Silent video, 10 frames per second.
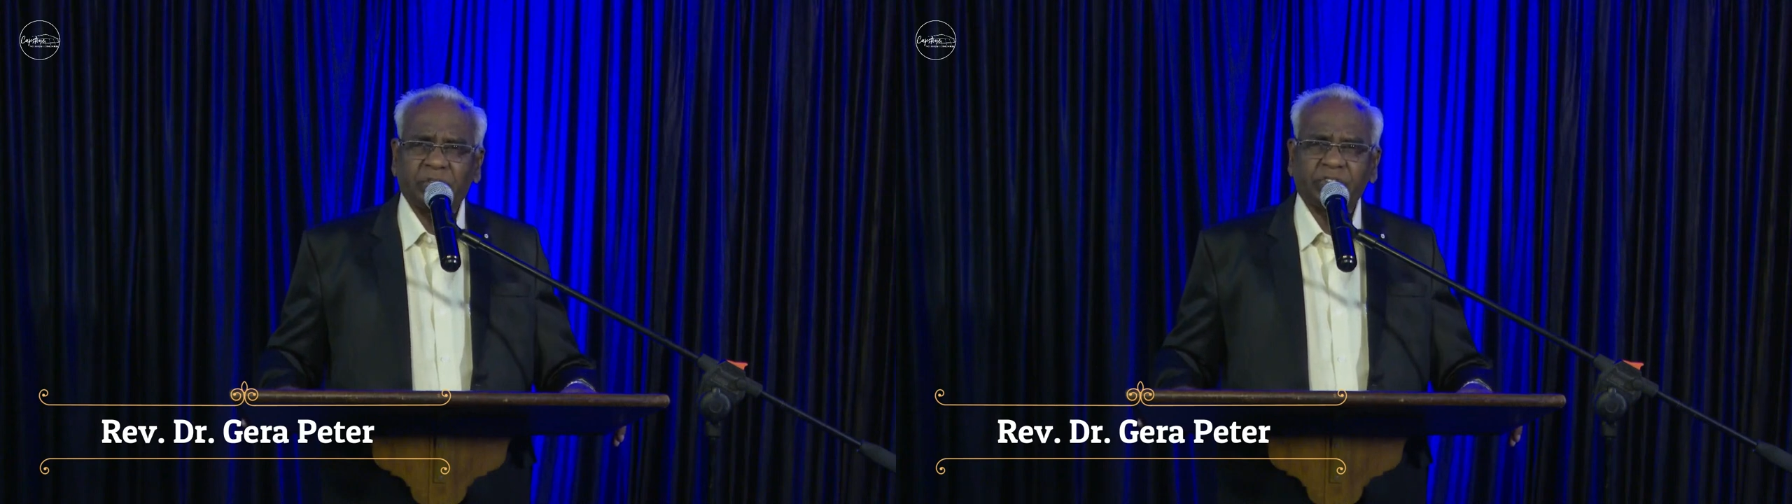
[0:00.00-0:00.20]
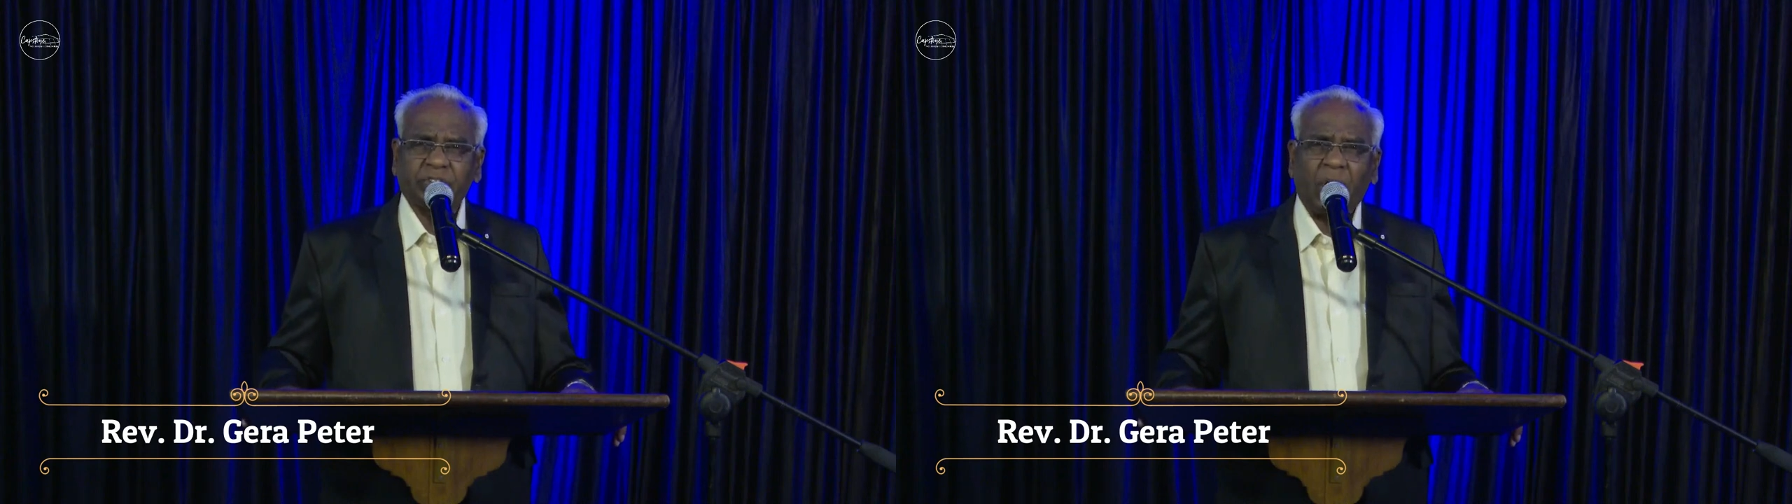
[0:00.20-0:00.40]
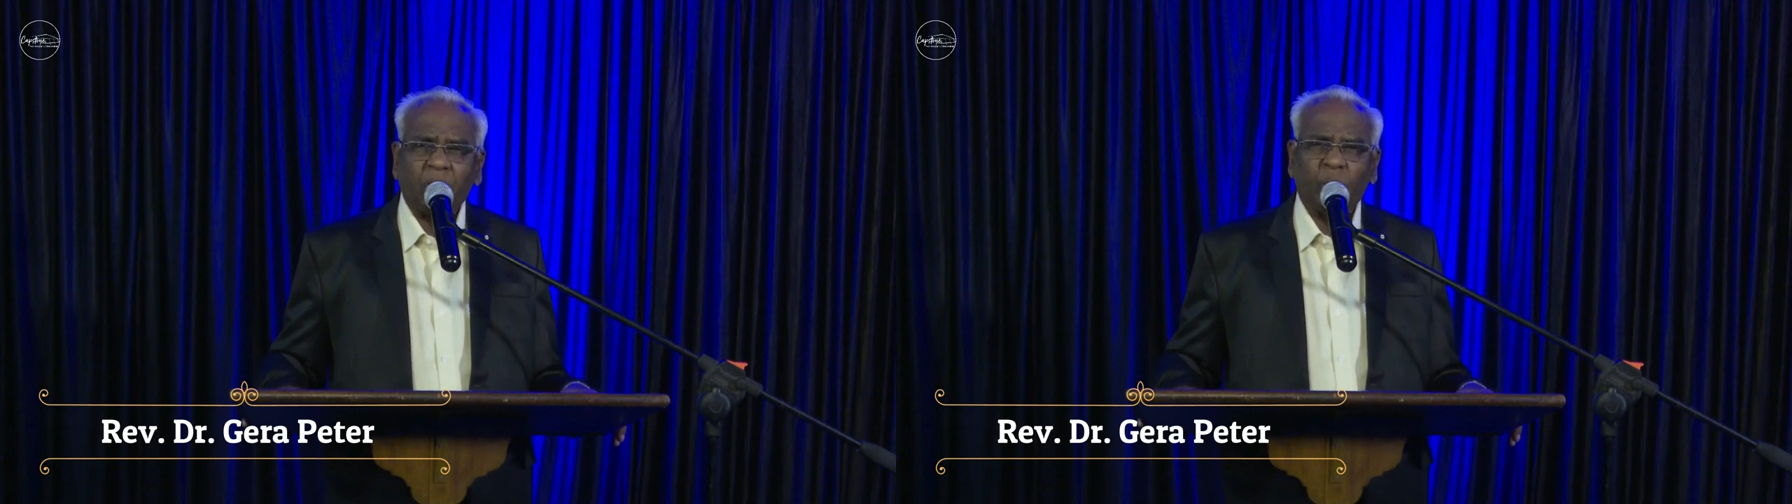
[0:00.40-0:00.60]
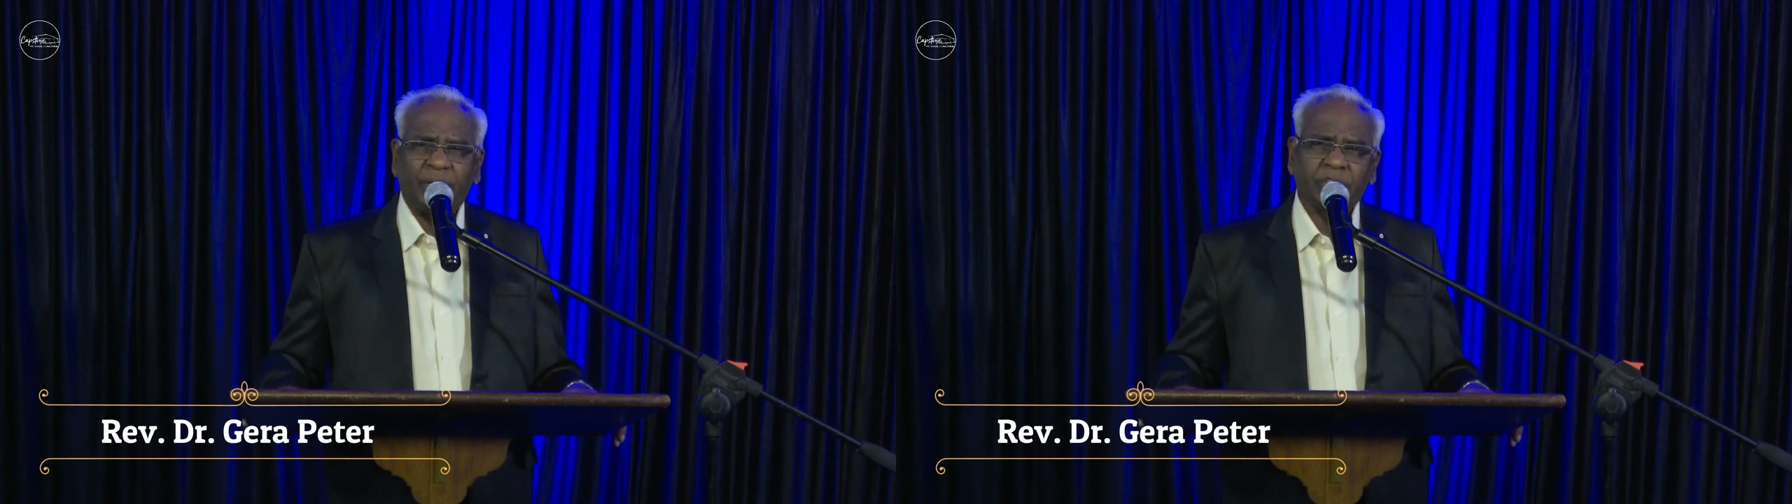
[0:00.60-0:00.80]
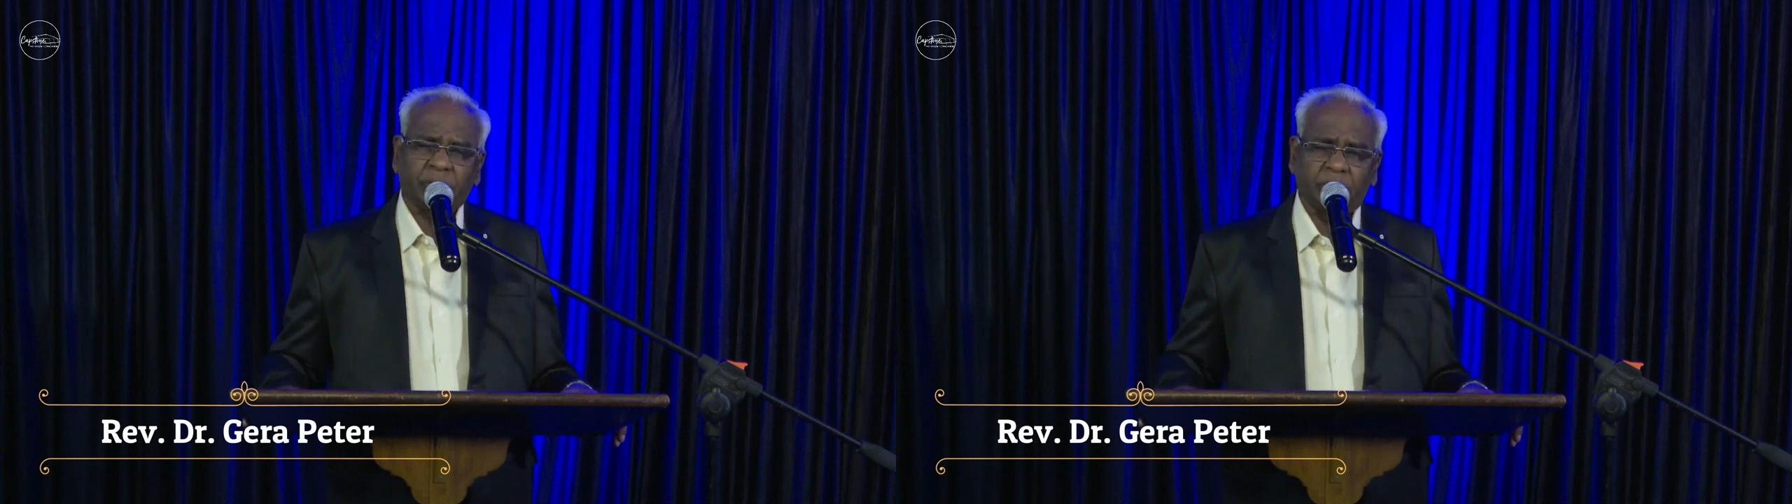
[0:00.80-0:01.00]
the
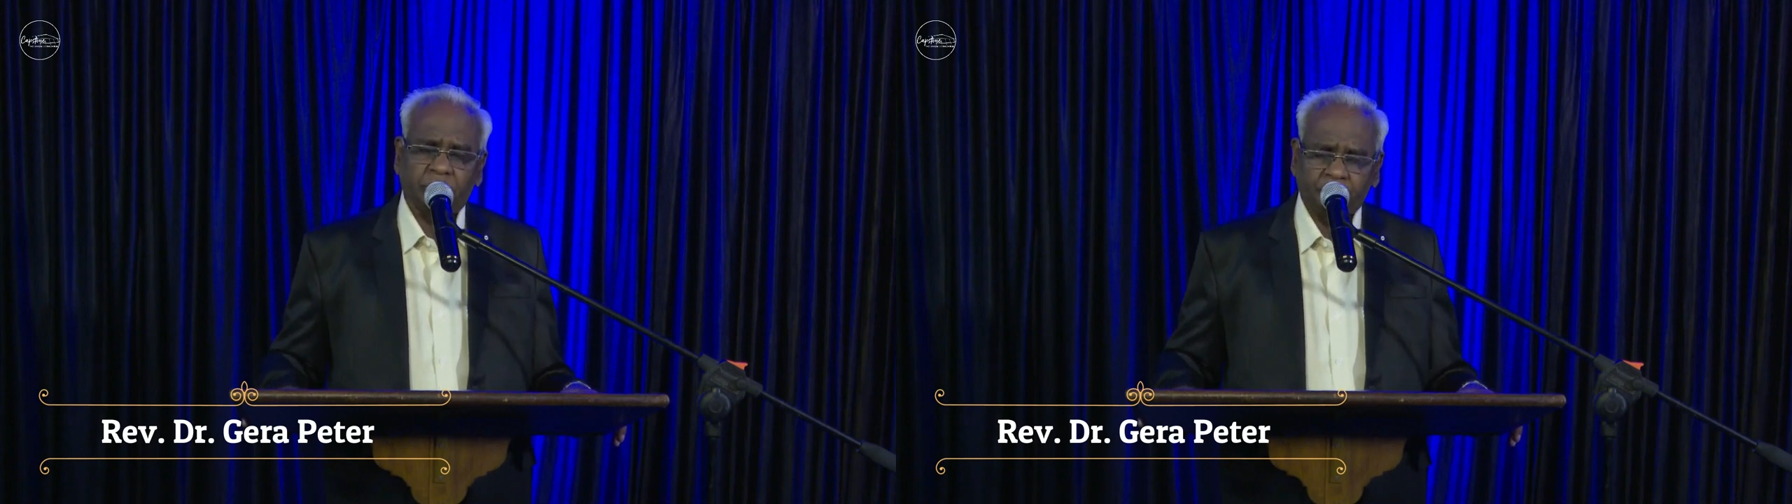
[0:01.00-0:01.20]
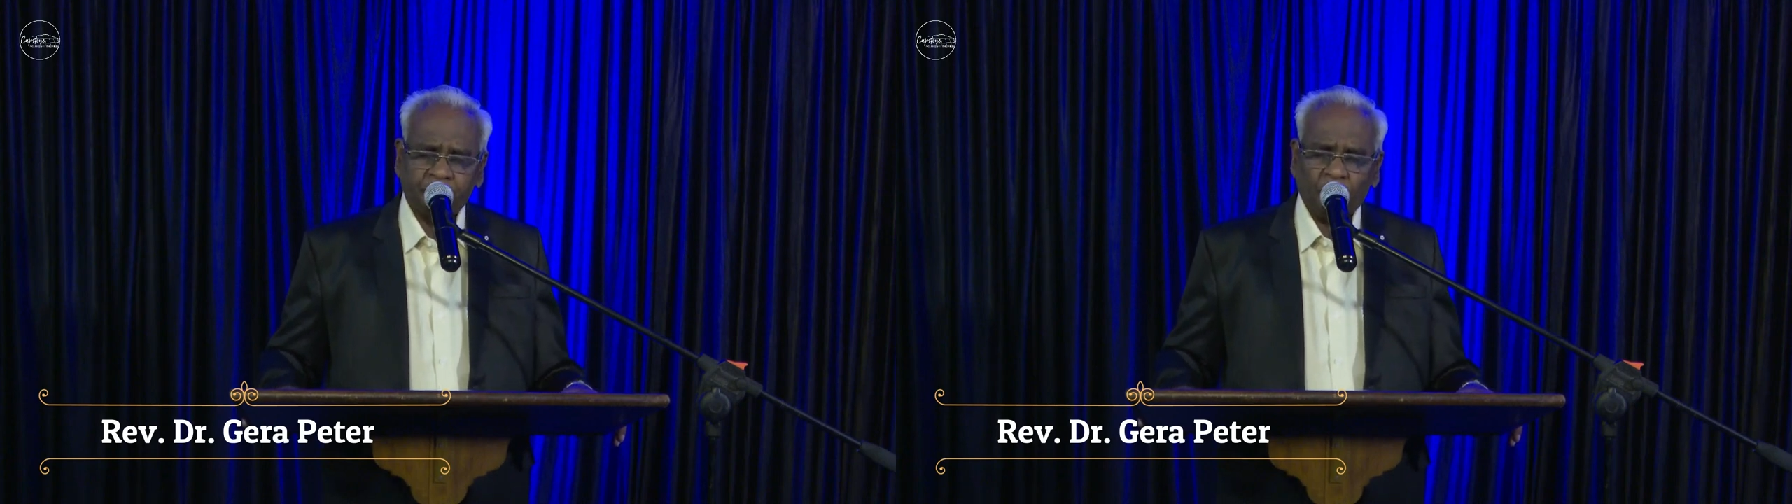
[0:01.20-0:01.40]
salvation